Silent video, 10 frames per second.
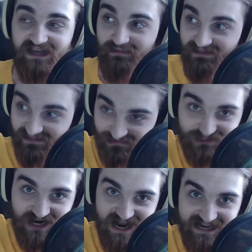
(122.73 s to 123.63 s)
my leather
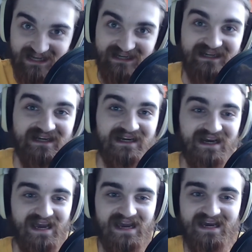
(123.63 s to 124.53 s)
jacket,
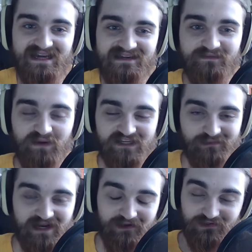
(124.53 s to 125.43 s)
and because of
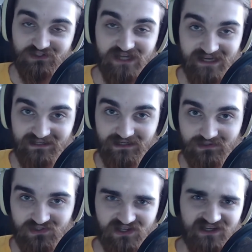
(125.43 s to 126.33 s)
my elder stand
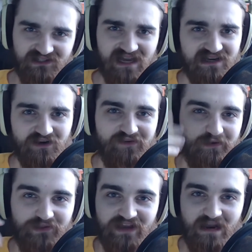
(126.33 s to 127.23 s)
low, so I can't tell very
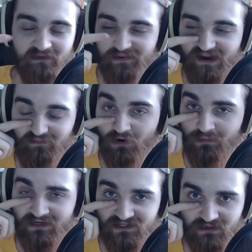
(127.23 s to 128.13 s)
well on the camera, but I have
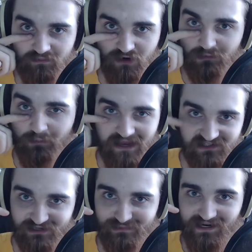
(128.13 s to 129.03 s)
permanent purple
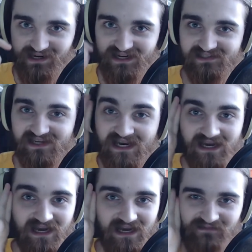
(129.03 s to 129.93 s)
bags under my eyes
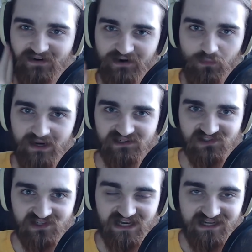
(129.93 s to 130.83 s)
and very white
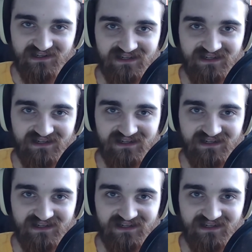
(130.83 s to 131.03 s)
skin.